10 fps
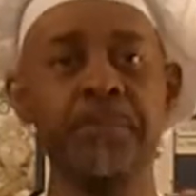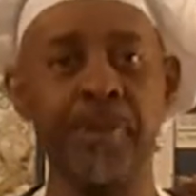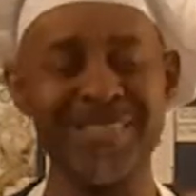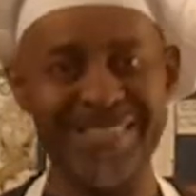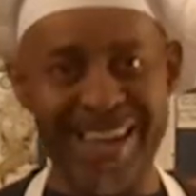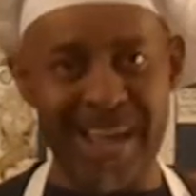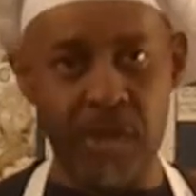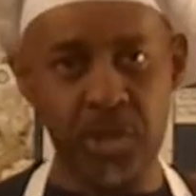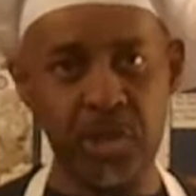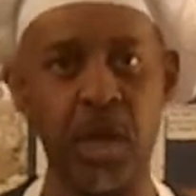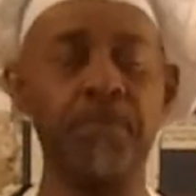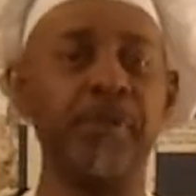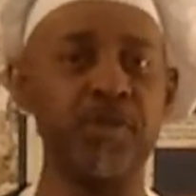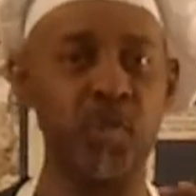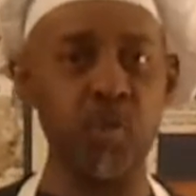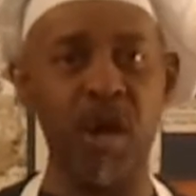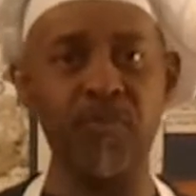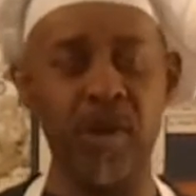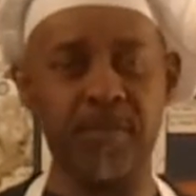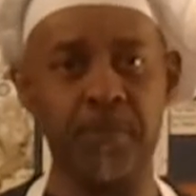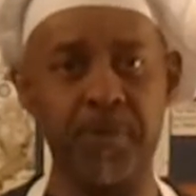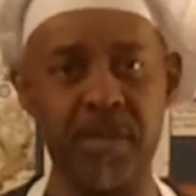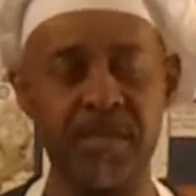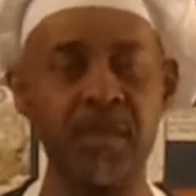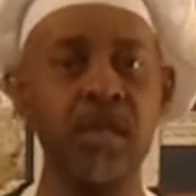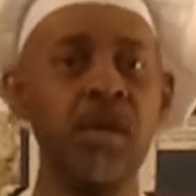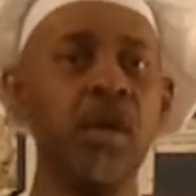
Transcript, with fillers: plus an 8-ounce jar, plus 12 recipes,